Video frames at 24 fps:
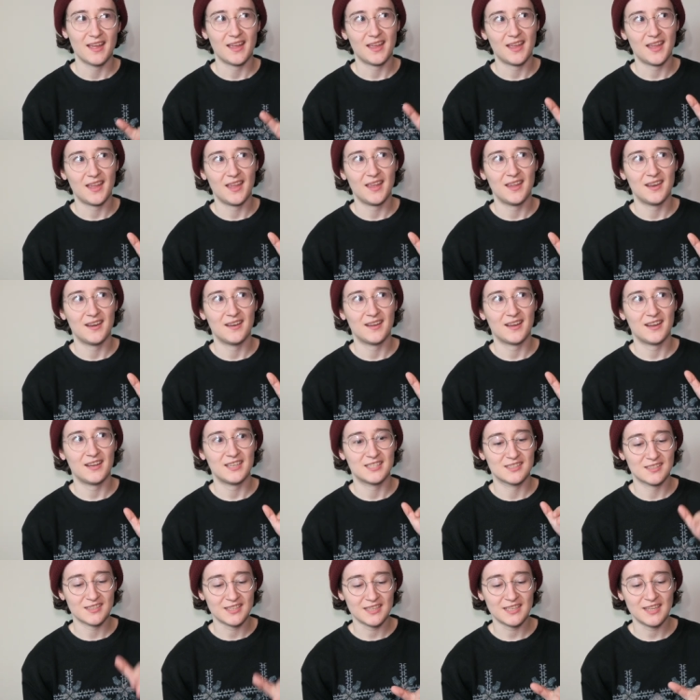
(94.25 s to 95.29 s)
And I
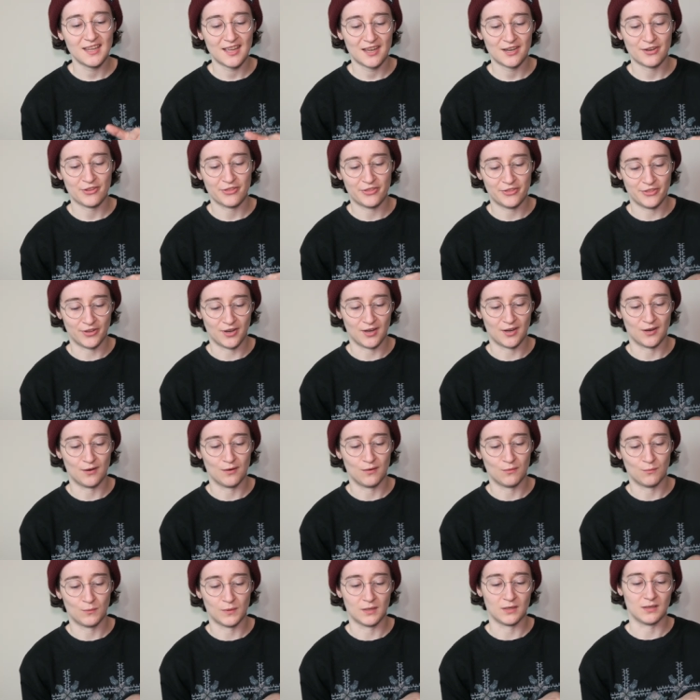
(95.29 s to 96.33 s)
suddenly had a
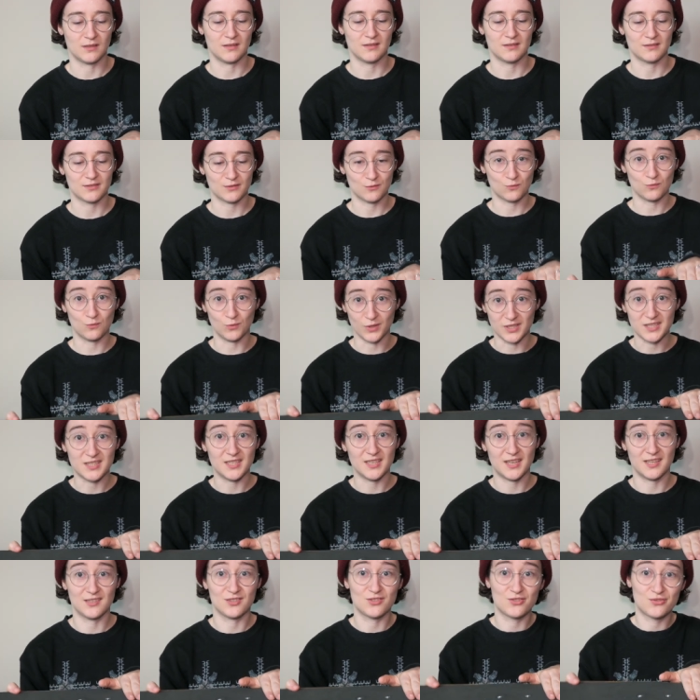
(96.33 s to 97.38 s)
thought while once
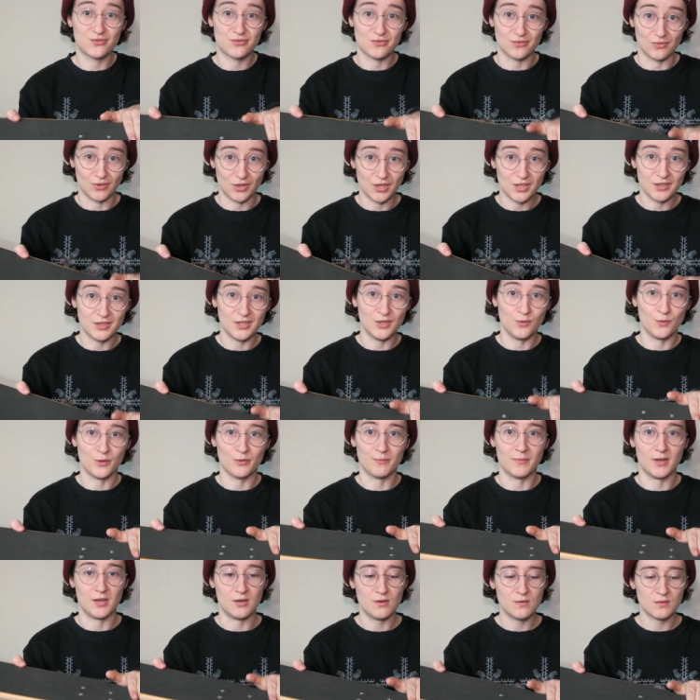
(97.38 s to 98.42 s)
again struggling with
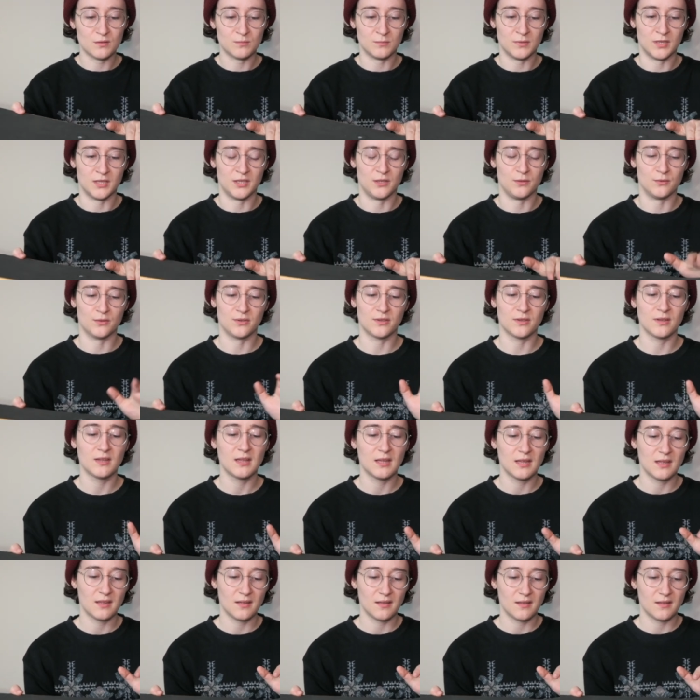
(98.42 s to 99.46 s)
my nose manual
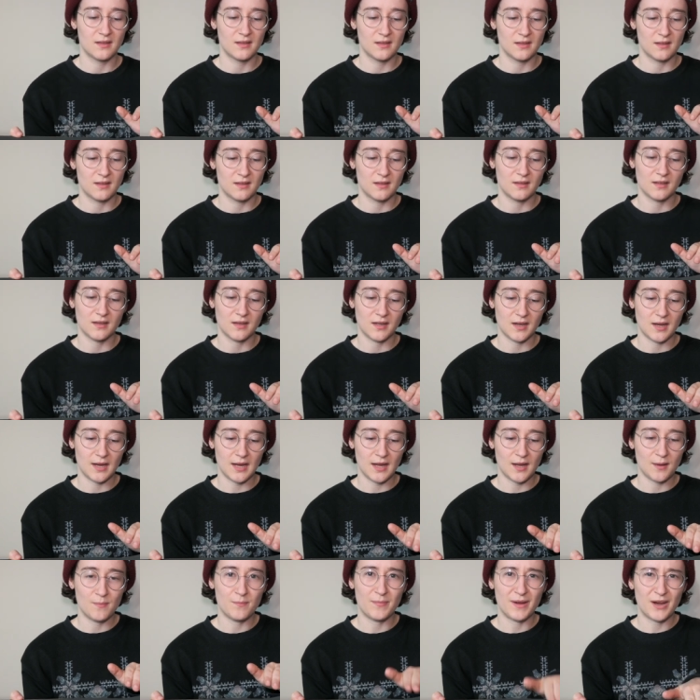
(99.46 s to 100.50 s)

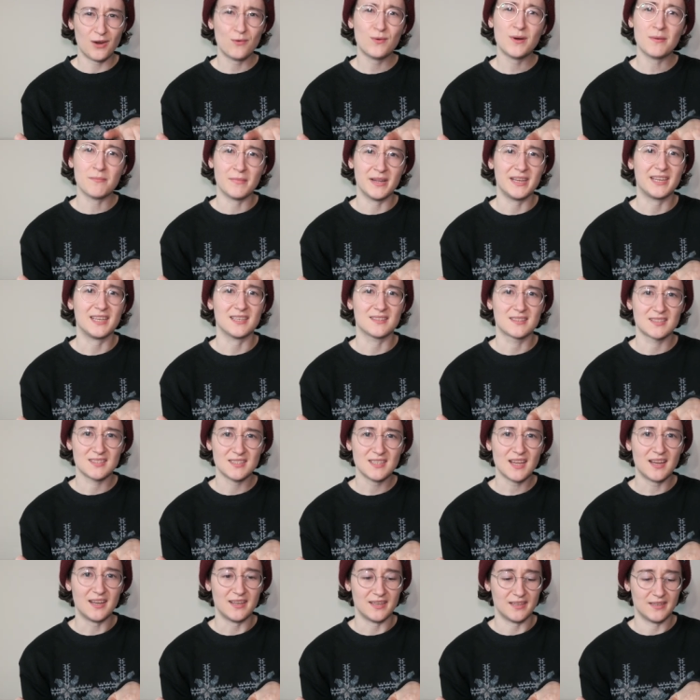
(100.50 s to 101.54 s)
about what Mike had
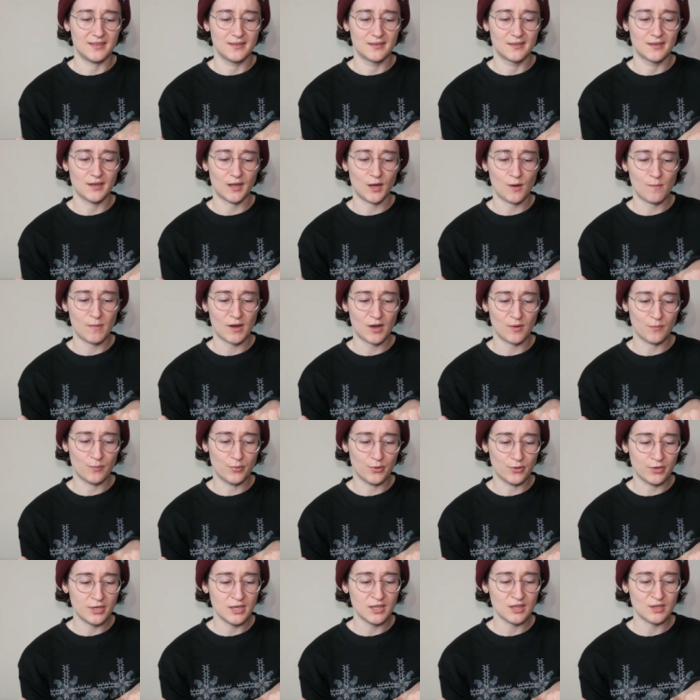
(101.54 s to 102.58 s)
said about
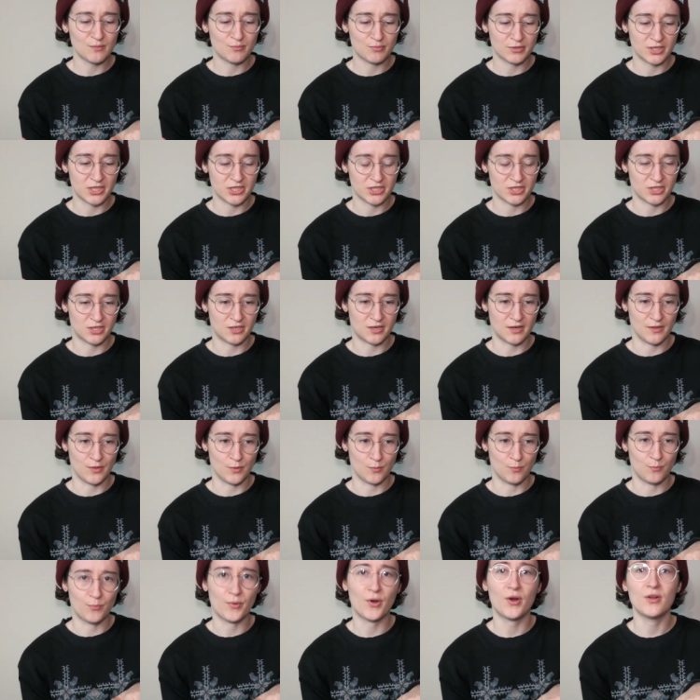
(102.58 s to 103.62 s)
putting the pressure on the
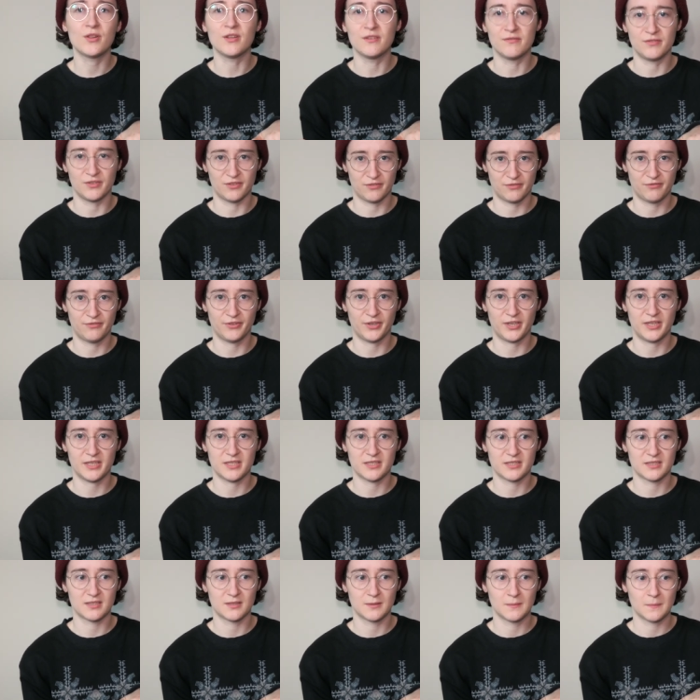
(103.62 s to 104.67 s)
ball of your
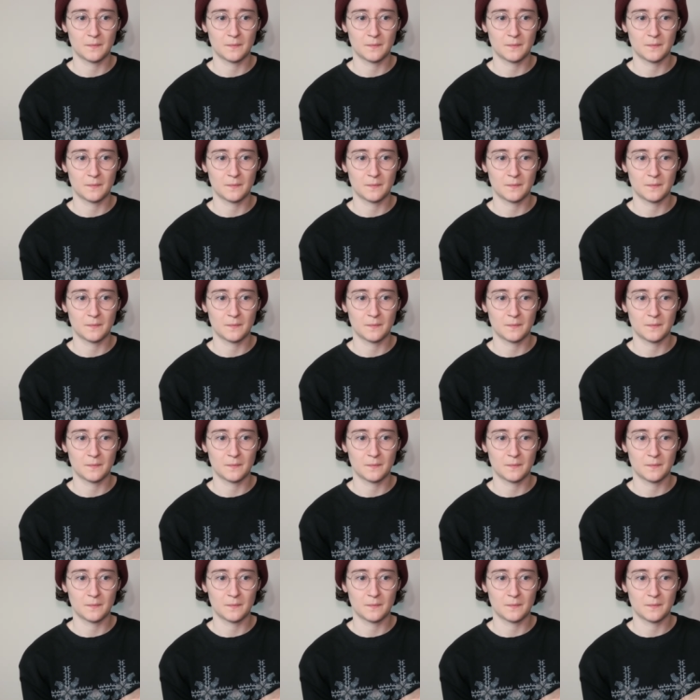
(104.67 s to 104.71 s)
foot